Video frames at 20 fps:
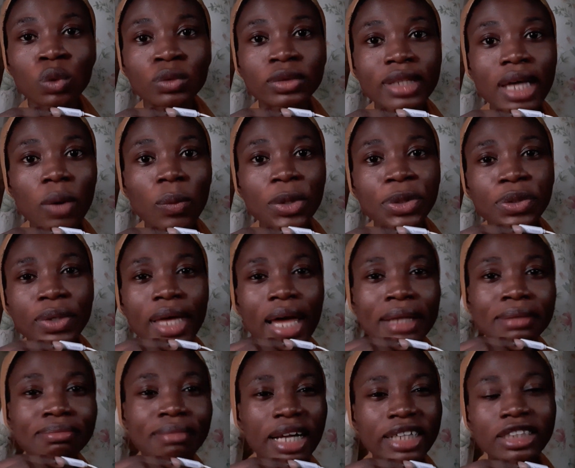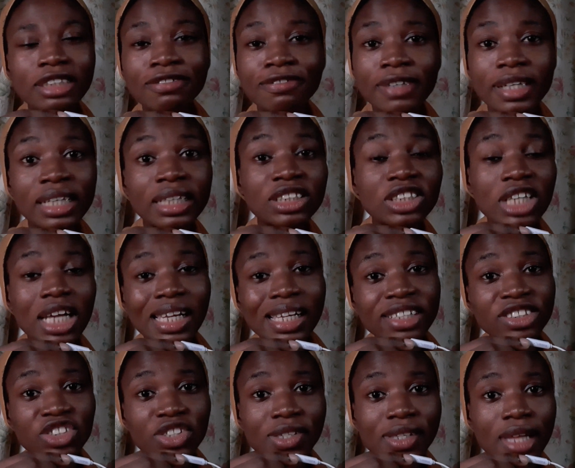that way you can maneuver
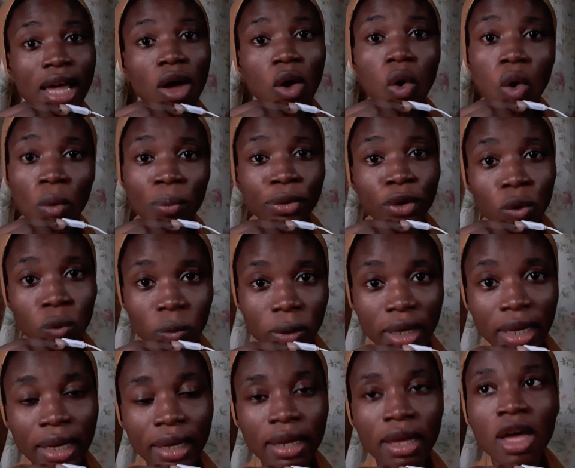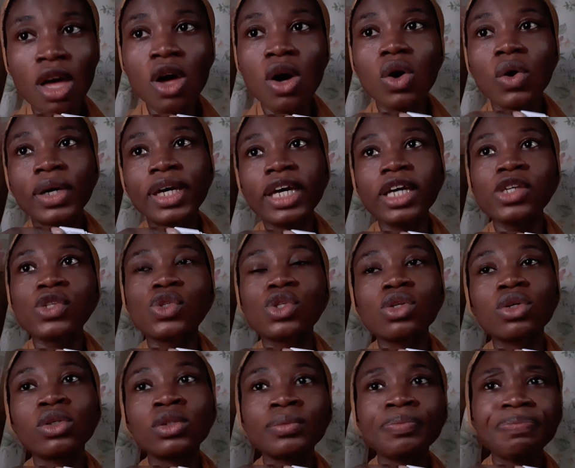challenges that come your way. Okay,
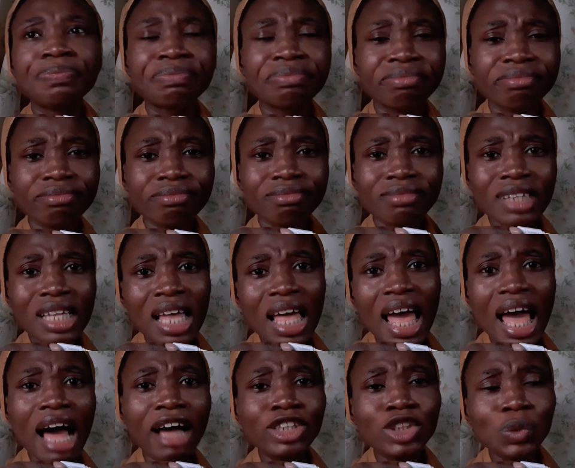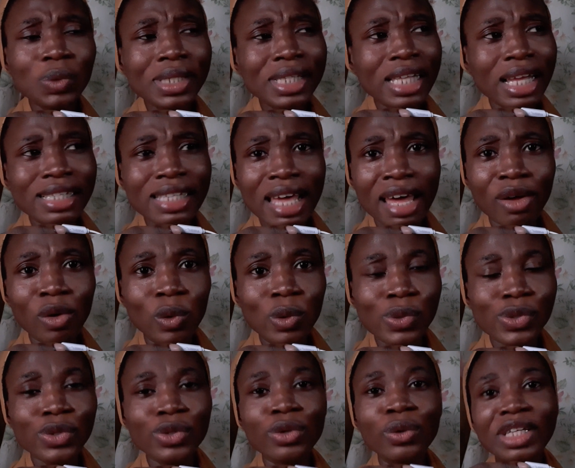so how do we set hair goals?
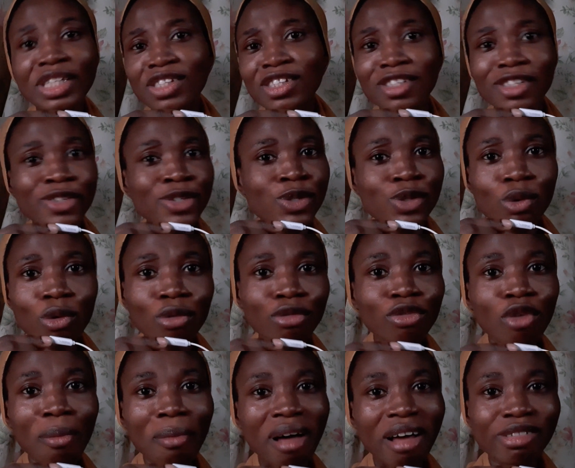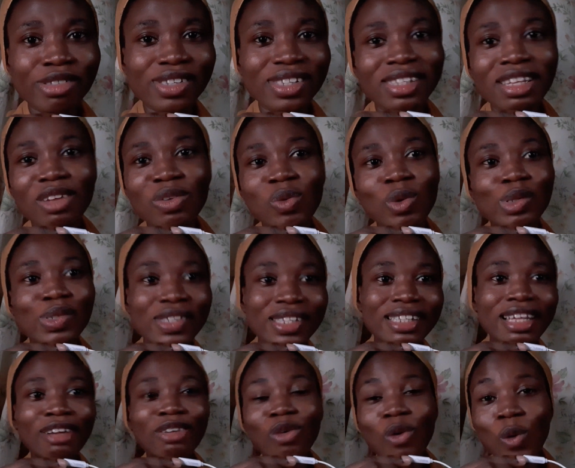It's so normal to say you want to
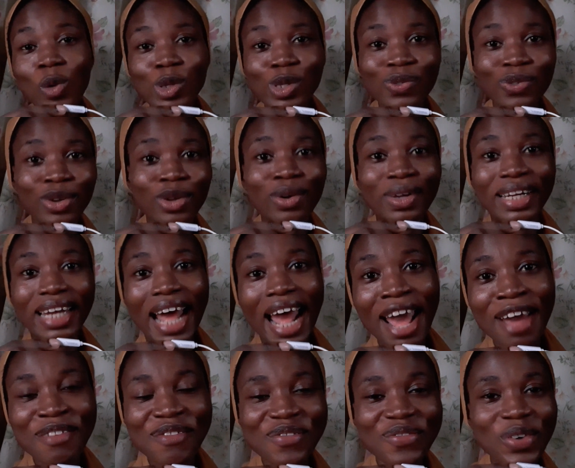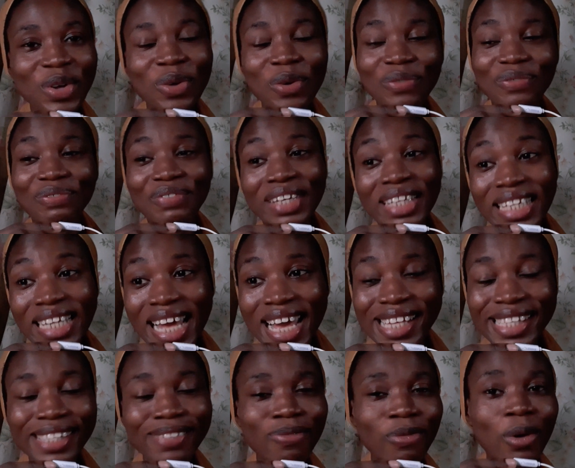set goals for your life, for your
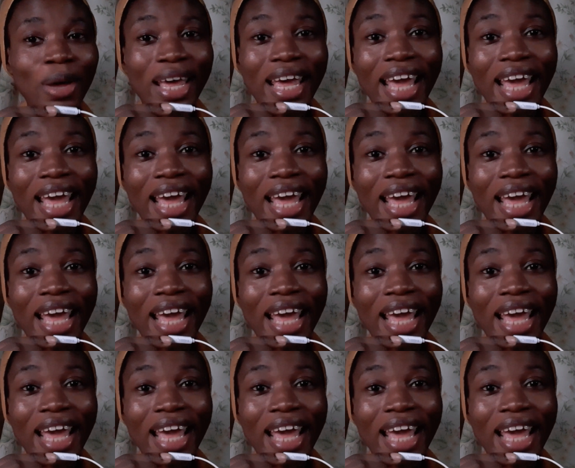fitness, for your